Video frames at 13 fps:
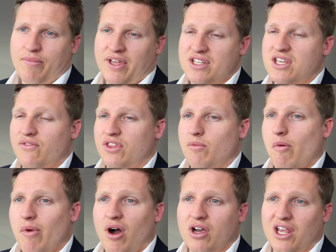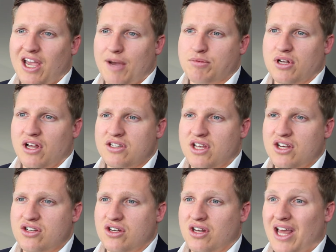That's given them a market
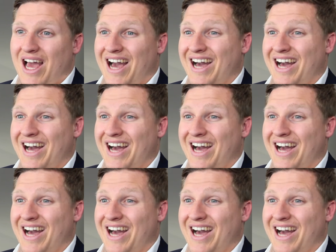capitalisation